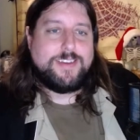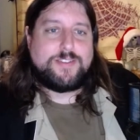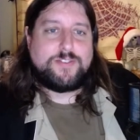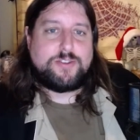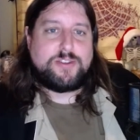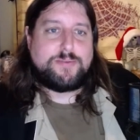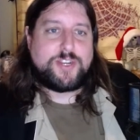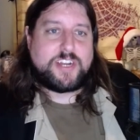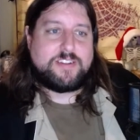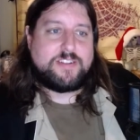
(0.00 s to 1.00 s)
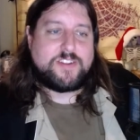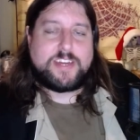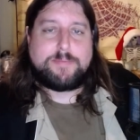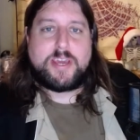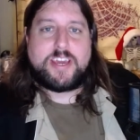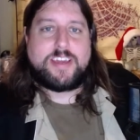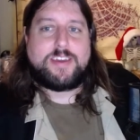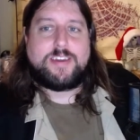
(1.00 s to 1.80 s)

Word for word: This YouTube channel does not pay